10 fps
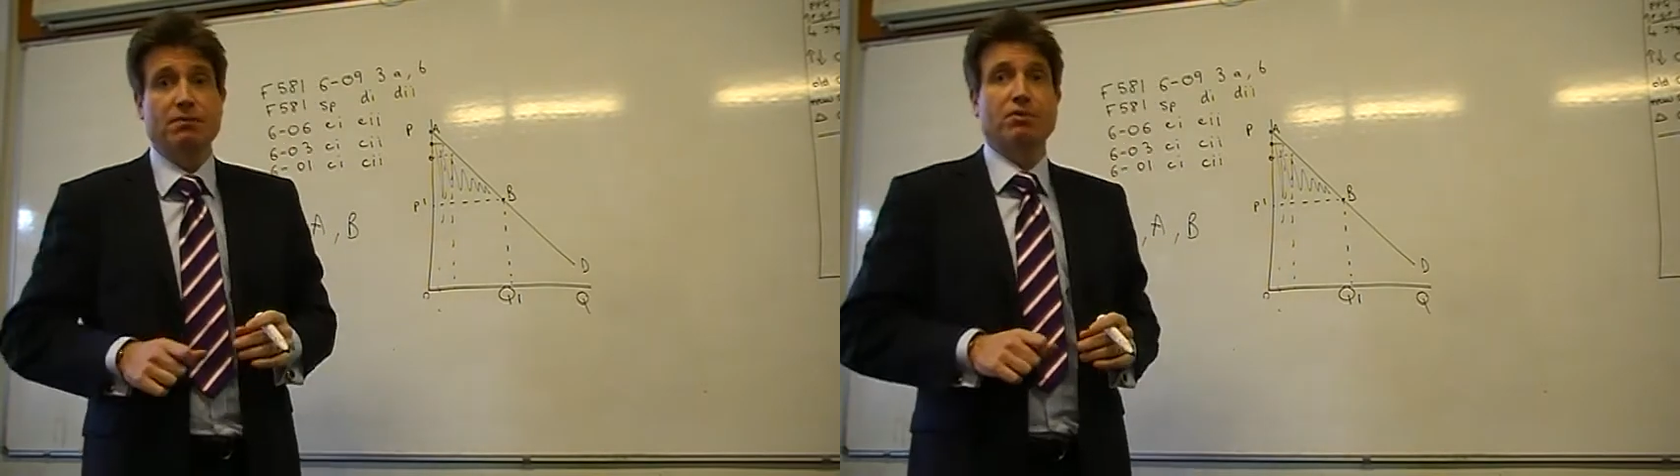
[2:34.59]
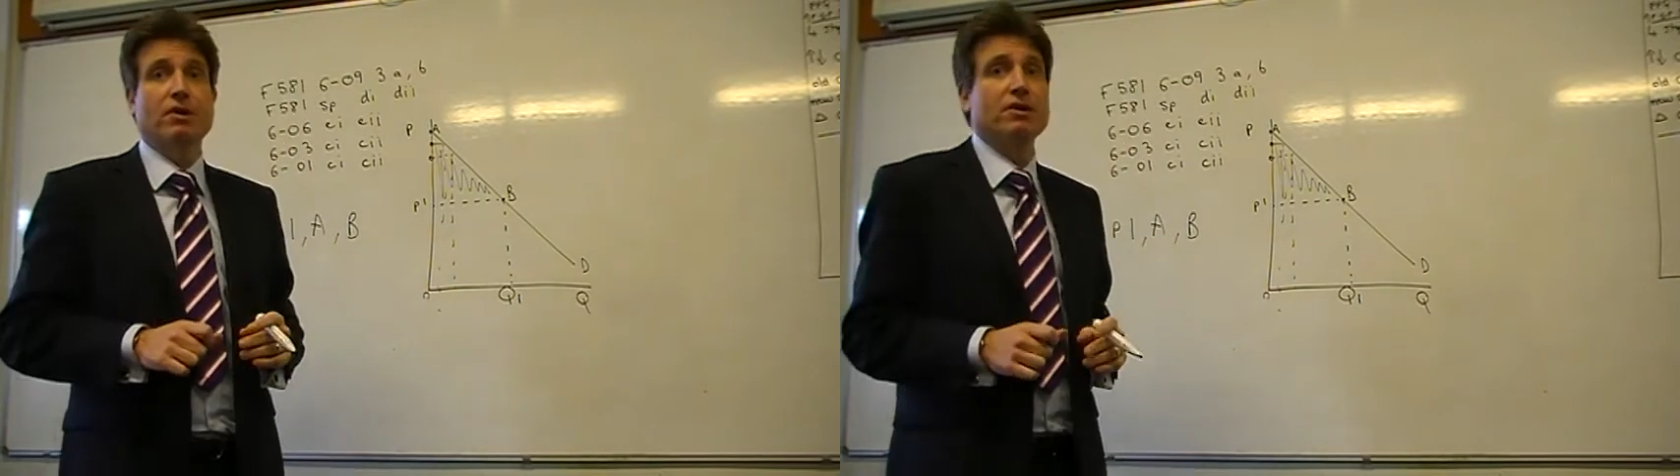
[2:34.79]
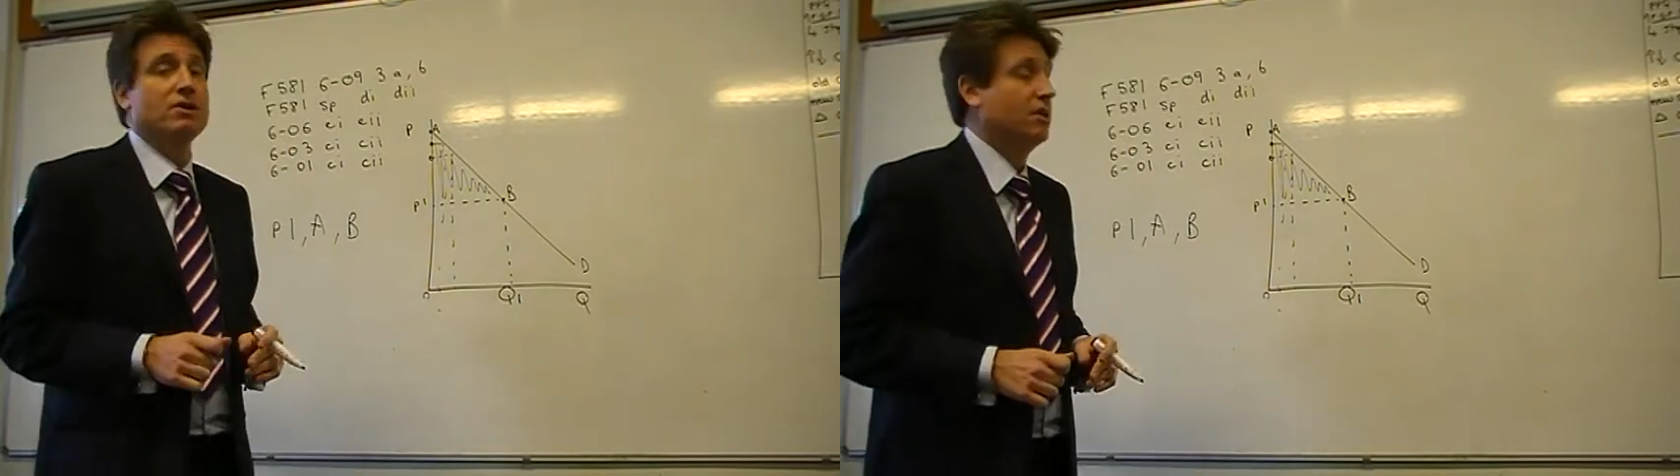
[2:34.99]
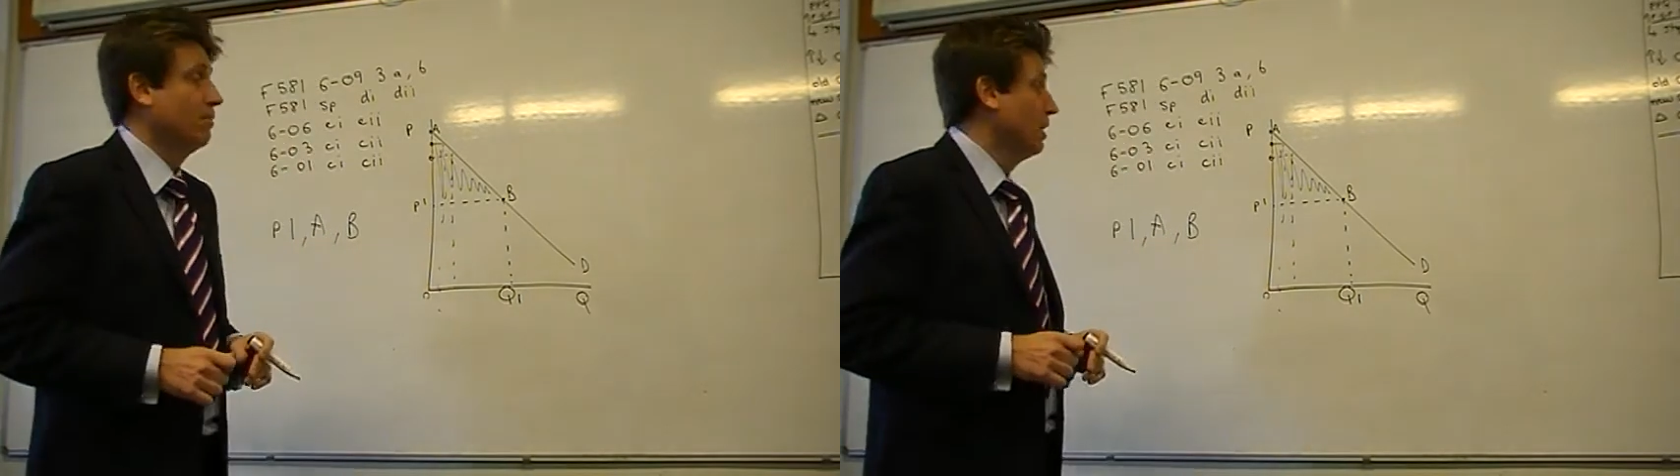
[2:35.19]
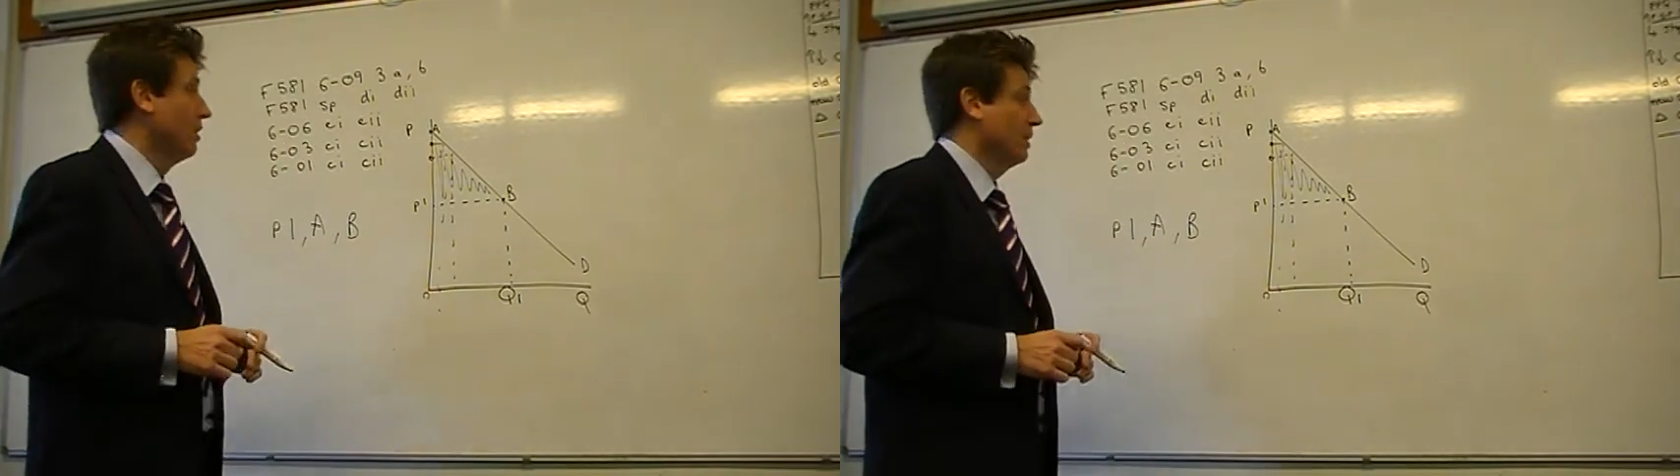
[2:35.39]
in price in the
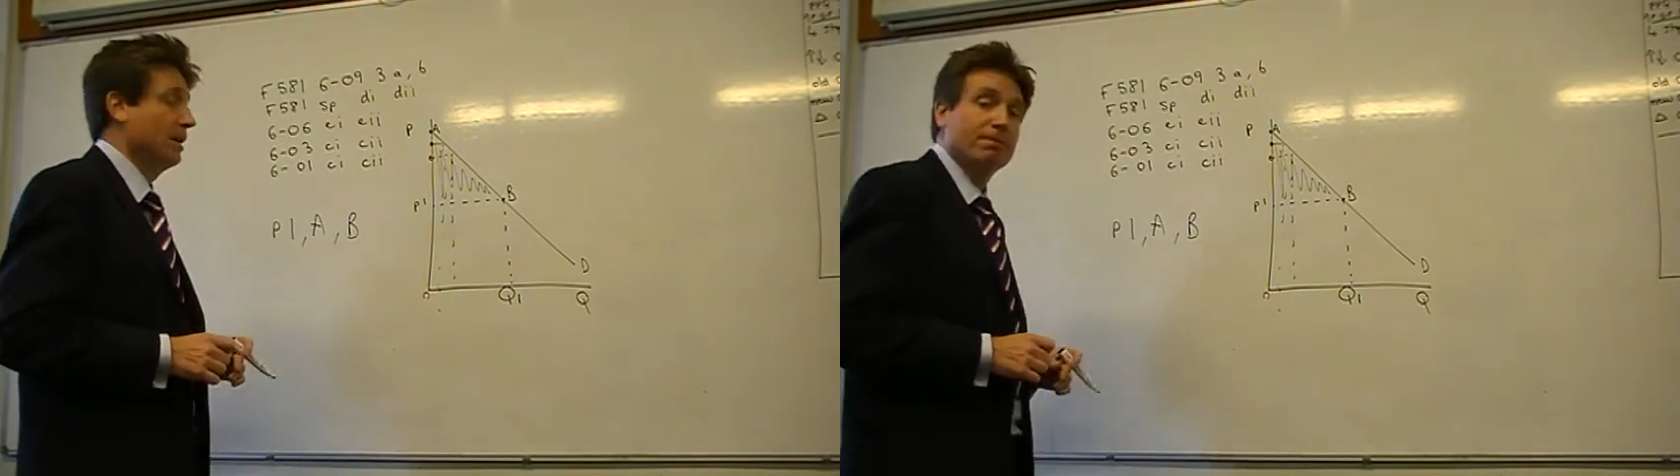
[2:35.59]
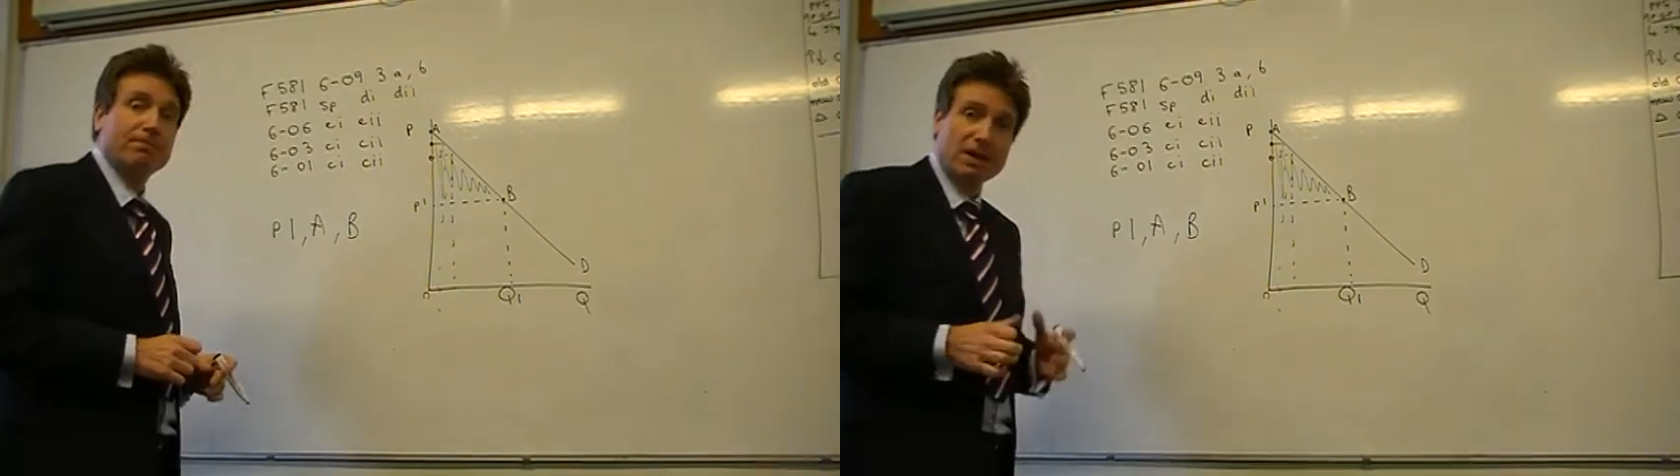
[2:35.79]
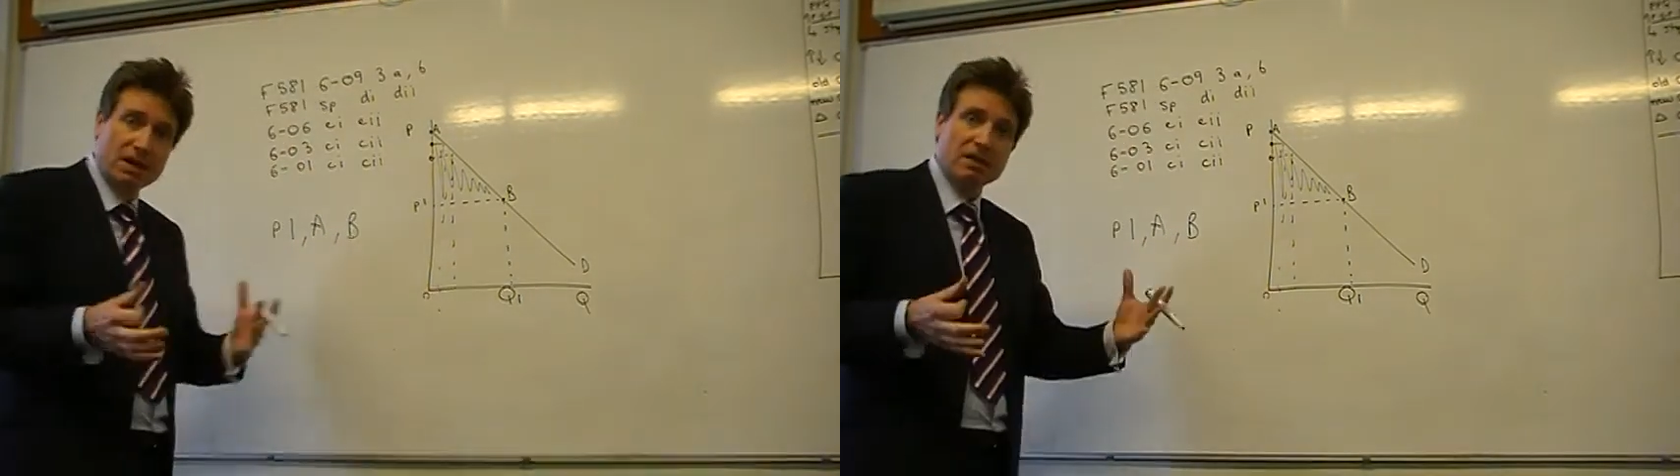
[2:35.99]
market.